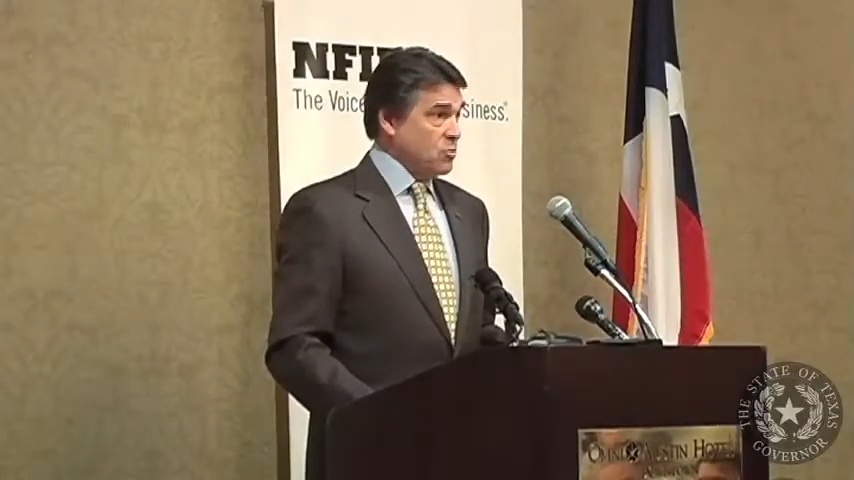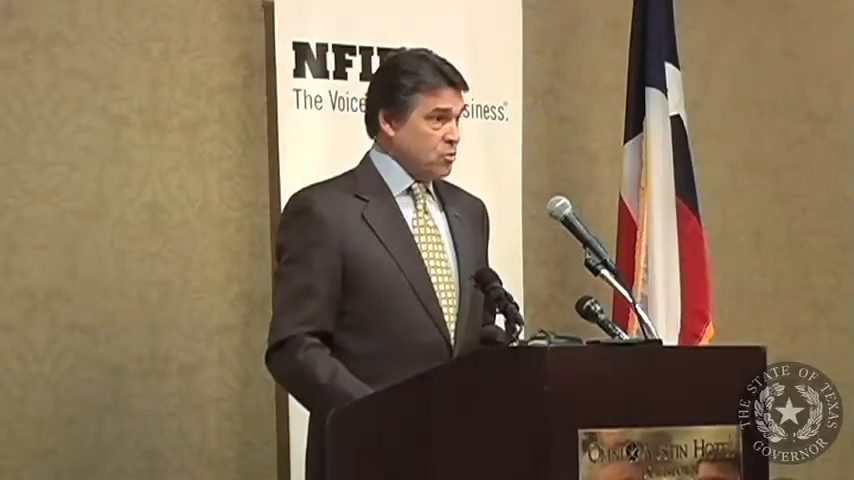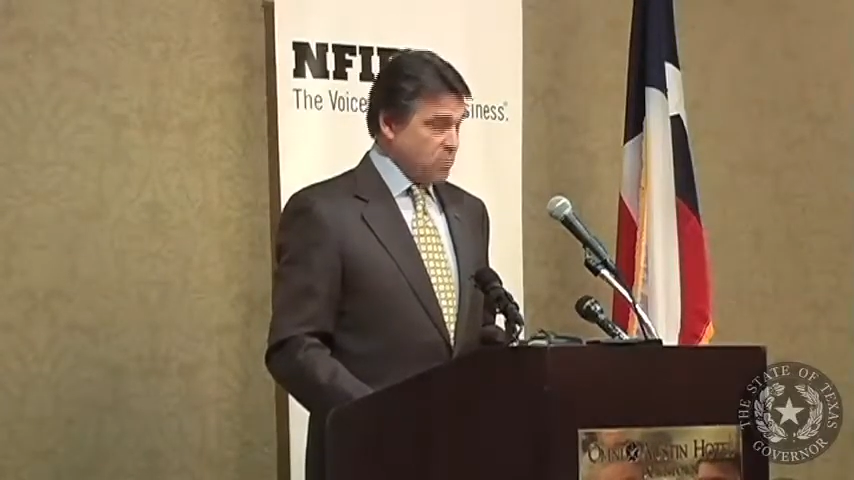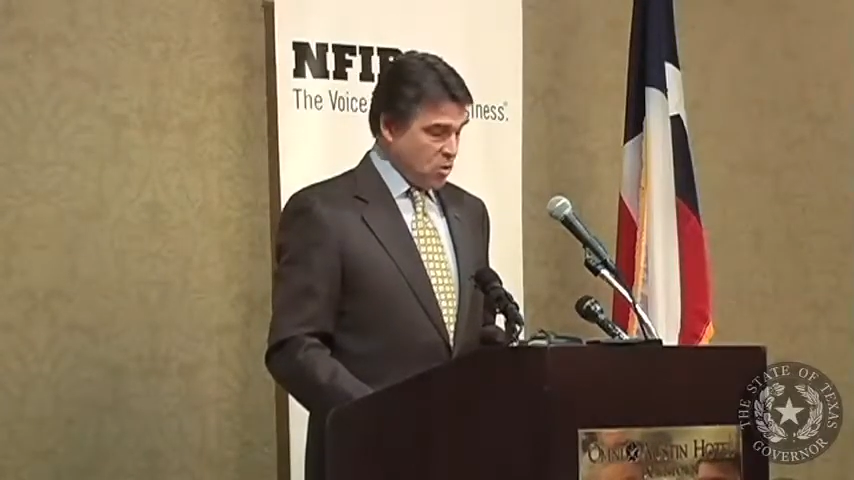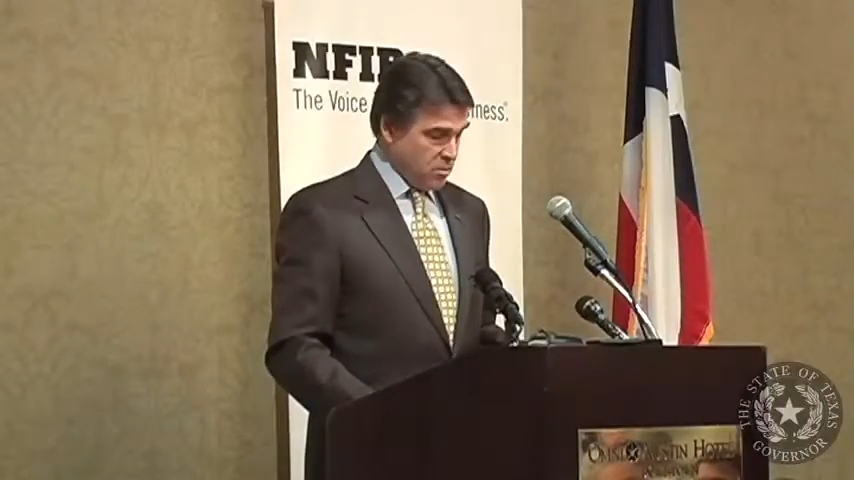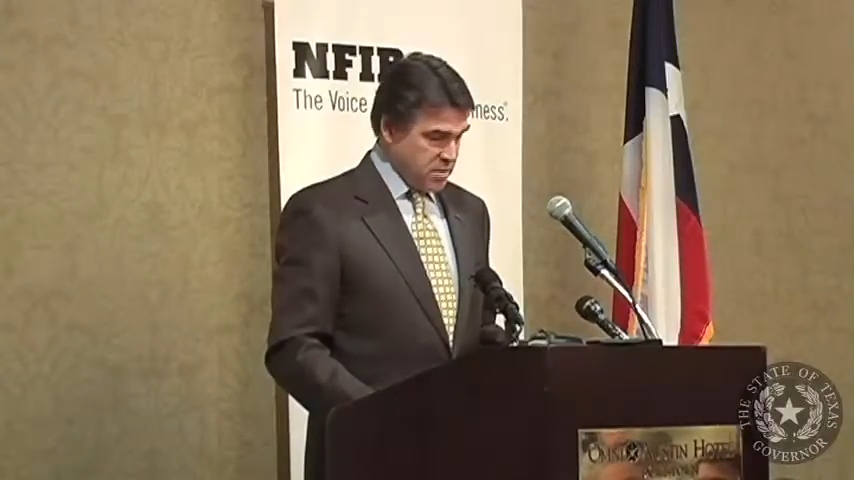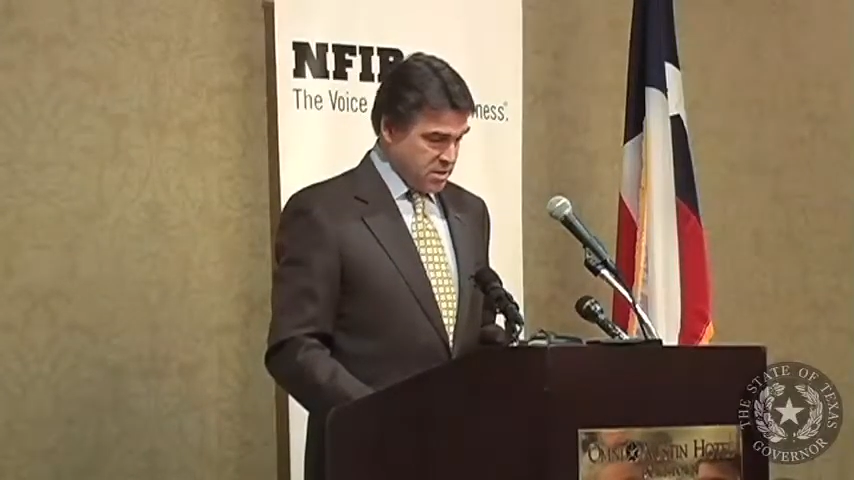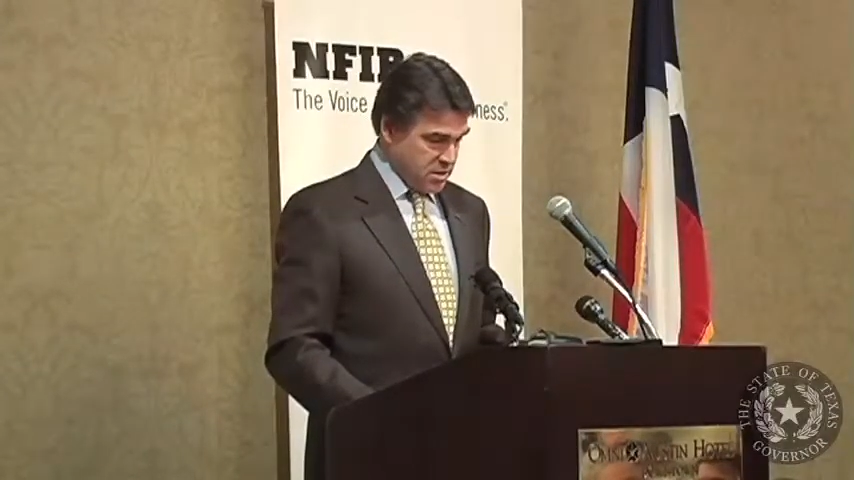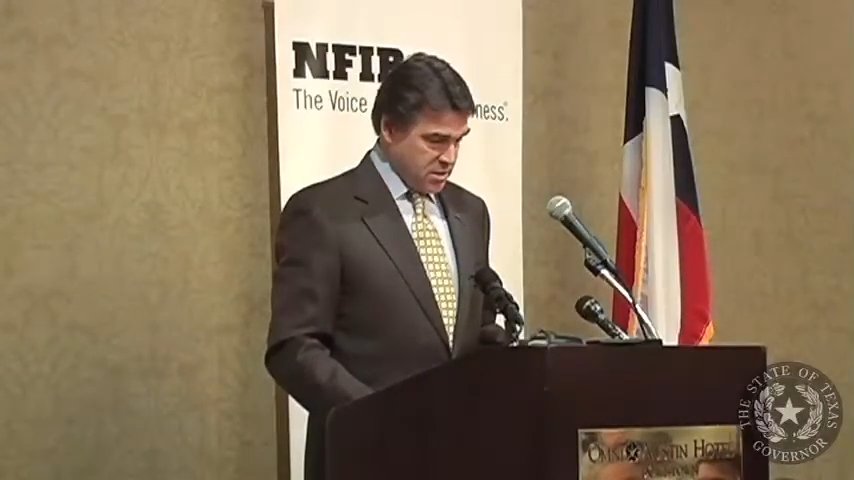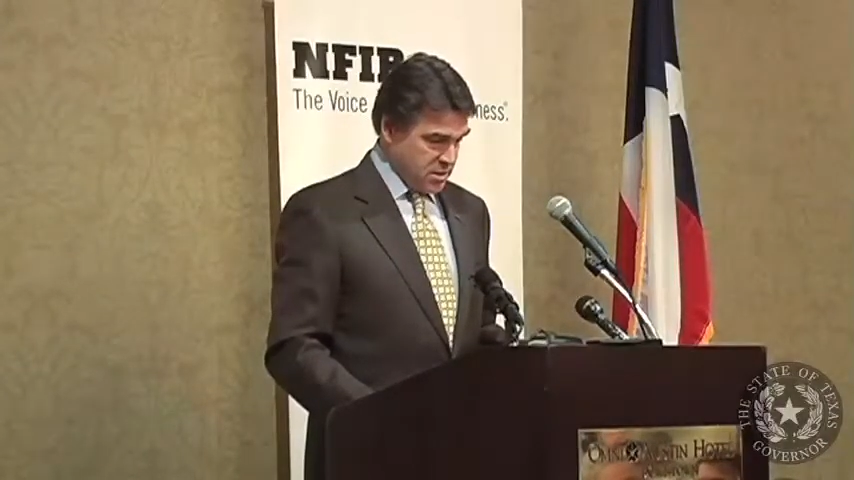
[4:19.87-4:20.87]
your small
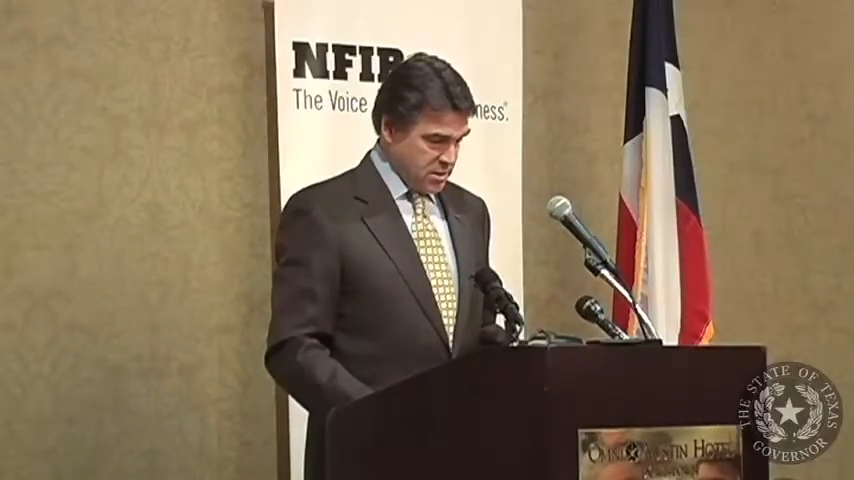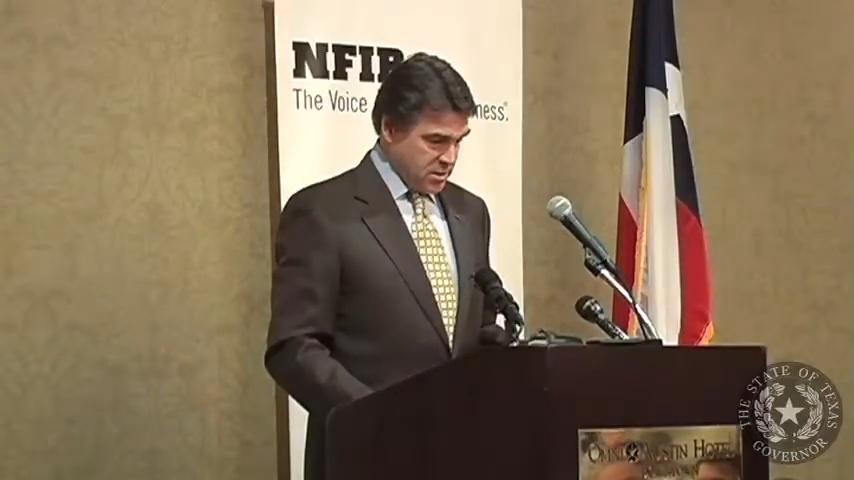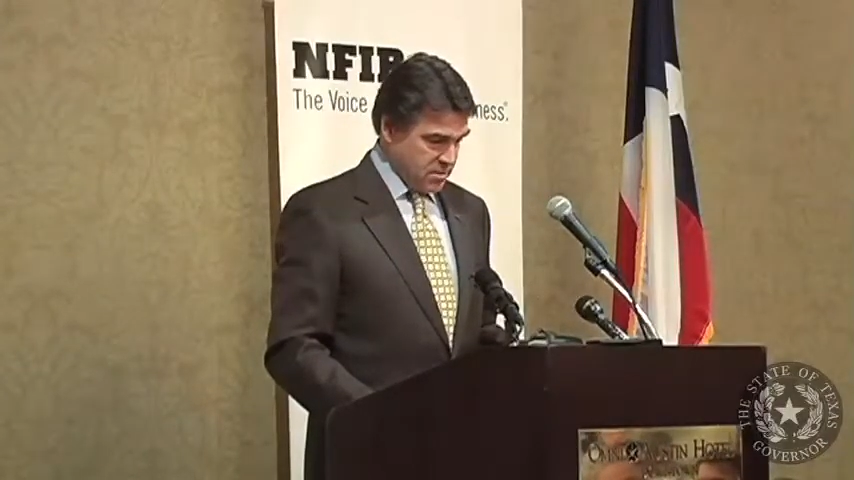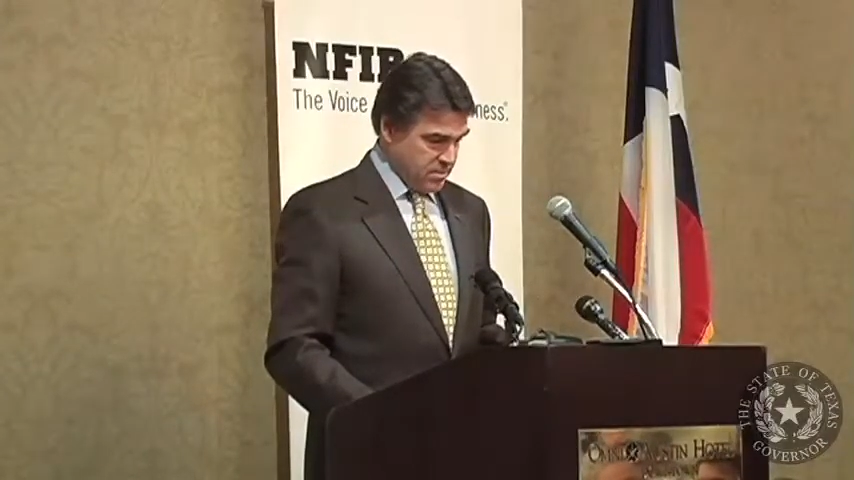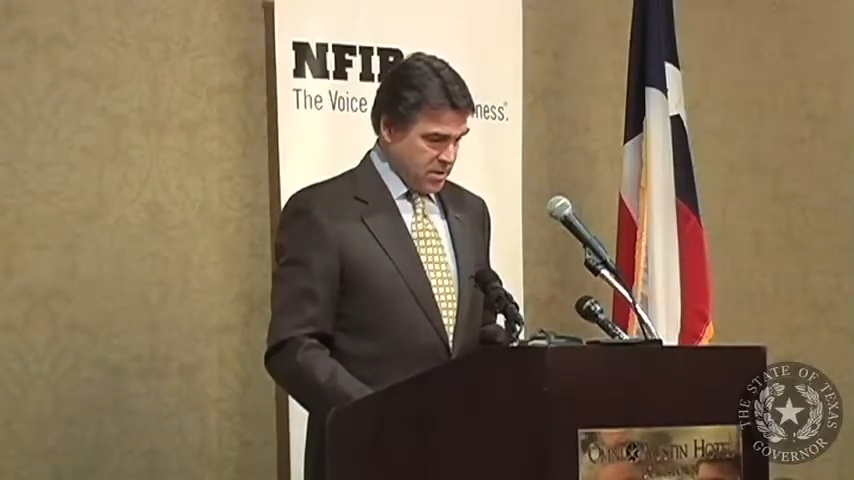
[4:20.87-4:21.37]
businesses.